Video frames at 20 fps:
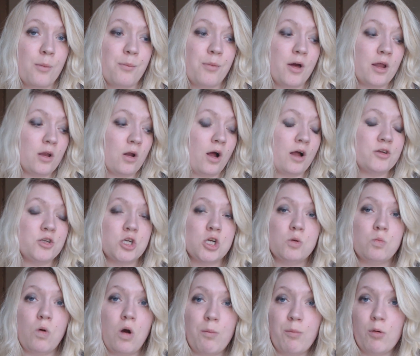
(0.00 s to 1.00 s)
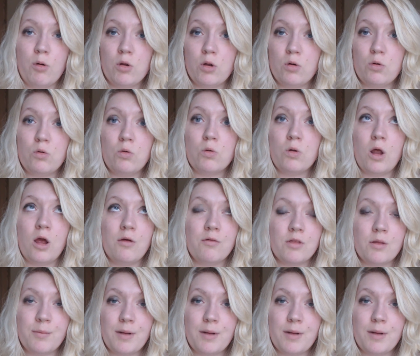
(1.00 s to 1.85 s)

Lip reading: but I do wobble all over